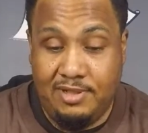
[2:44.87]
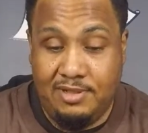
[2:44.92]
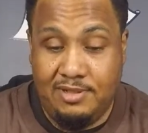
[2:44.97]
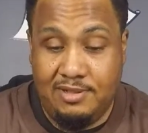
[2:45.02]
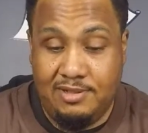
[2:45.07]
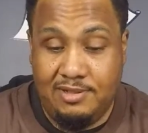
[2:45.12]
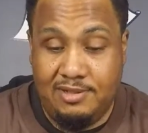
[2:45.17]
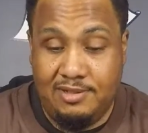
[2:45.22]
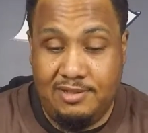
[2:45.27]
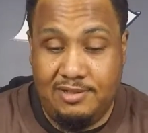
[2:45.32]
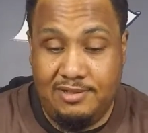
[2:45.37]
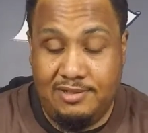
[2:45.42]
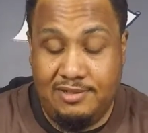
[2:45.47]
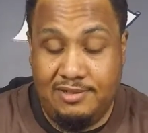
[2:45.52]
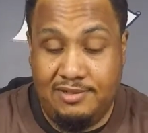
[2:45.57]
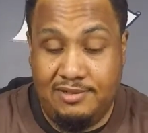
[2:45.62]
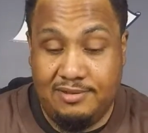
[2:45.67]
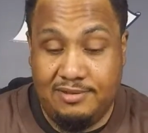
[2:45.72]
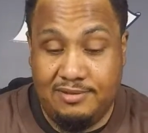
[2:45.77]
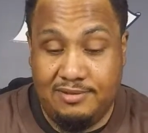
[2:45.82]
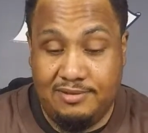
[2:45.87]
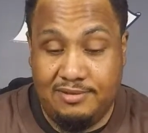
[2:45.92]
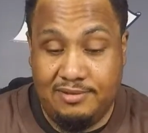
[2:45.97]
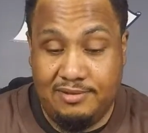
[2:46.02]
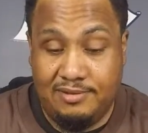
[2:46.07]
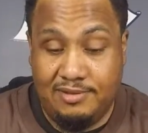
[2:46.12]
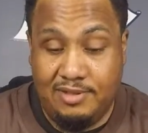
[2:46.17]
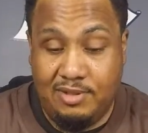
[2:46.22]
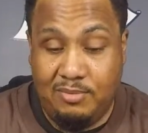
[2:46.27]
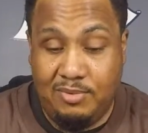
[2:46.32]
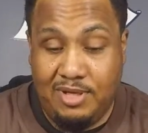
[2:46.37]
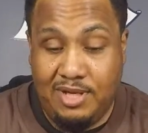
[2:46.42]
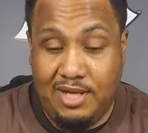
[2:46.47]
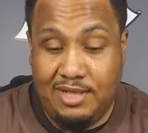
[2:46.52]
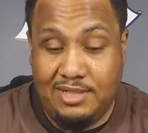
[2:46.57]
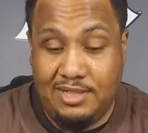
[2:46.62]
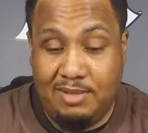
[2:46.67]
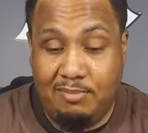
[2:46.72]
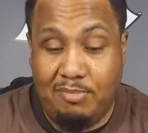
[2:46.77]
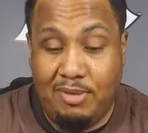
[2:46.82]
Then we got
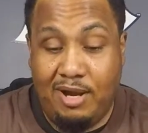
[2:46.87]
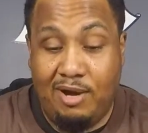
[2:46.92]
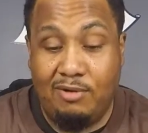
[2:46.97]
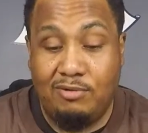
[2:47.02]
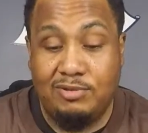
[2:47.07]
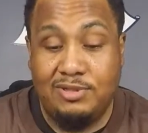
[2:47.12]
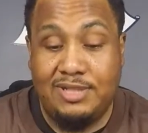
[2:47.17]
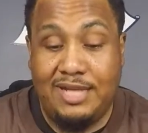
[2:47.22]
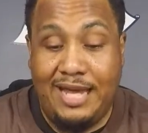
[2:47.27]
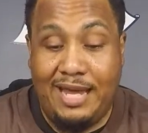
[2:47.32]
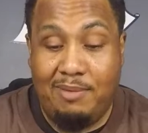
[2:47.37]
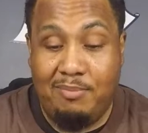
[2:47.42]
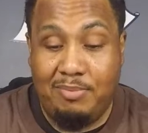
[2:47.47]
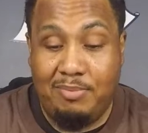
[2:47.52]
the barrel type.